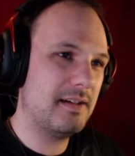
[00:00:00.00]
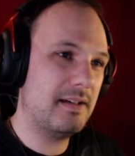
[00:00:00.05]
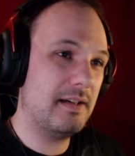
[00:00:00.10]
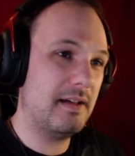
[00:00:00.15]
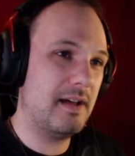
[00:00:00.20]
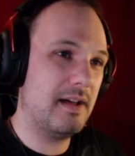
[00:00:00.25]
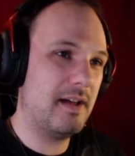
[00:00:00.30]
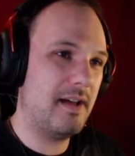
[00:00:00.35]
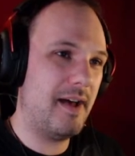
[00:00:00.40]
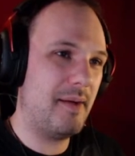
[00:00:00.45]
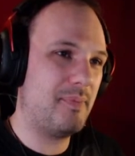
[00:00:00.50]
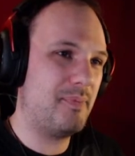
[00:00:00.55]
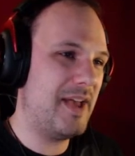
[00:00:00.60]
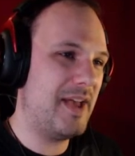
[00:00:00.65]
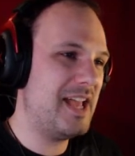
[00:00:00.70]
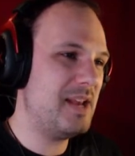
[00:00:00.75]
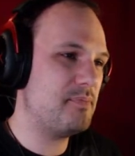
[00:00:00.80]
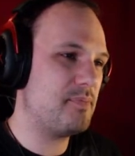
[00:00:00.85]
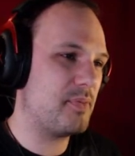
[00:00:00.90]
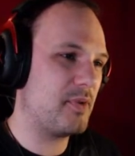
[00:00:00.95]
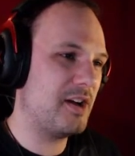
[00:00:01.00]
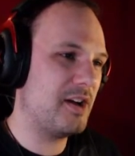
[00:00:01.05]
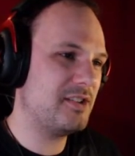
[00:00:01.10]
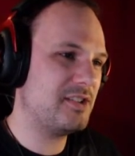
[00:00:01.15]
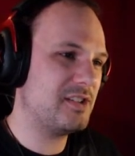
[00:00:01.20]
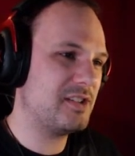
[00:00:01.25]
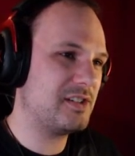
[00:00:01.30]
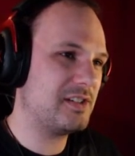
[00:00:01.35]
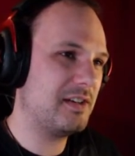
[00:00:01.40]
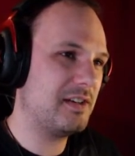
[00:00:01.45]
A
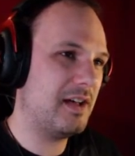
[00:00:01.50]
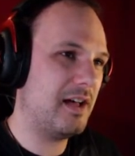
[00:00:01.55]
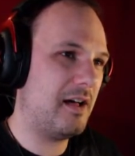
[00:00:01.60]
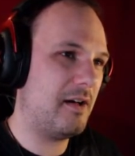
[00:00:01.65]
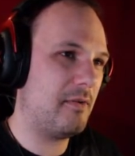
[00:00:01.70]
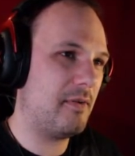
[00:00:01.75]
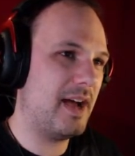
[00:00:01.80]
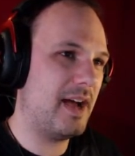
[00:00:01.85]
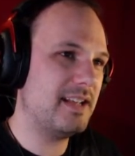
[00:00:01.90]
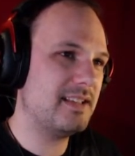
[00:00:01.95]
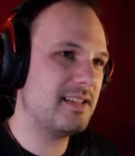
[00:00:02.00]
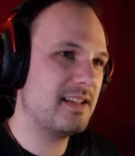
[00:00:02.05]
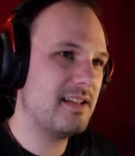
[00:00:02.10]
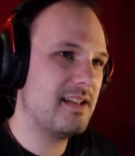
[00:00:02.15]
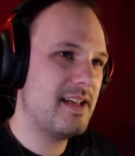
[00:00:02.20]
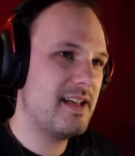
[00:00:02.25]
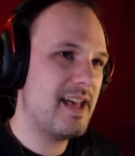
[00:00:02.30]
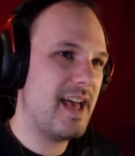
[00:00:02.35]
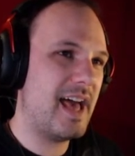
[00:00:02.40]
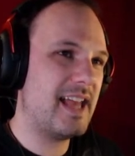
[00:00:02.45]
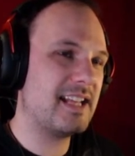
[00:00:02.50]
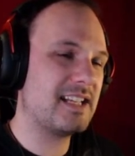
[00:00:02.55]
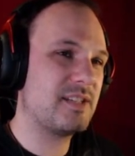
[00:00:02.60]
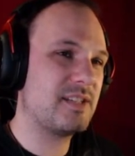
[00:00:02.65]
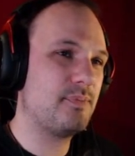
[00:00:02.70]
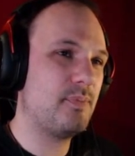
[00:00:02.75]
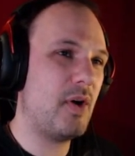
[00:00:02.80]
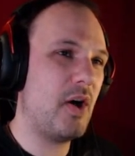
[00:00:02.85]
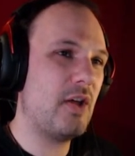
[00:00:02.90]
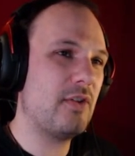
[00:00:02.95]
paintbrush. Alright. And a
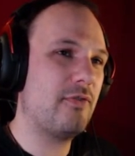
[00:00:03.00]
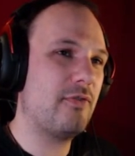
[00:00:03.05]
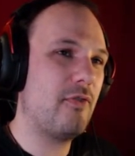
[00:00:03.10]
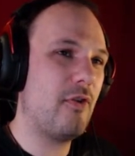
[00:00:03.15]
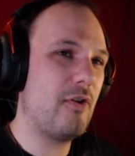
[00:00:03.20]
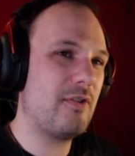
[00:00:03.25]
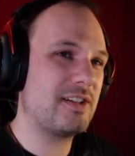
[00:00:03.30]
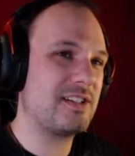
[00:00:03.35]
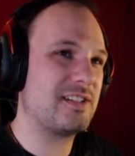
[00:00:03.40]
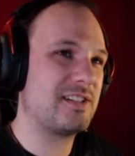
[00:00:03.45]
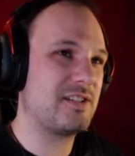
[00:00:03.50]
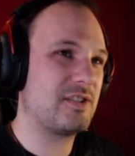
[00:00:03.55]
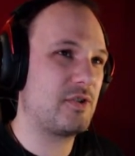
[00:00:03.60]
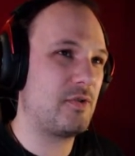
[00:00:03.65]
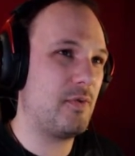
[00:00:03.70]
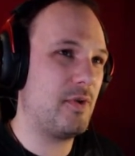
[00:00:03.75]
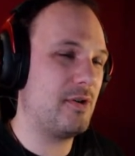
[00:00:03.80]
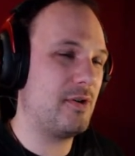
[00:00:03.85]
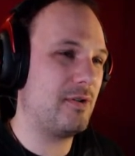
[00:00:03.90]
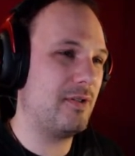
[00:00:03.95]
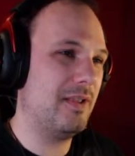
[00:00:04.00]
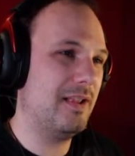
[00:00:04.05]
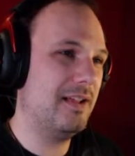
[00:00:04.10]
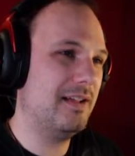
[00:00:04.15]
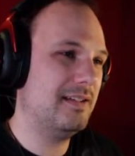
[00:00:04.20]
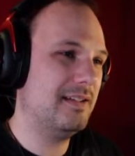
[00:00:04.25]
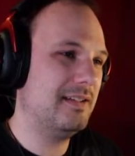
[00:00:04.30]
spawn forest squirrel.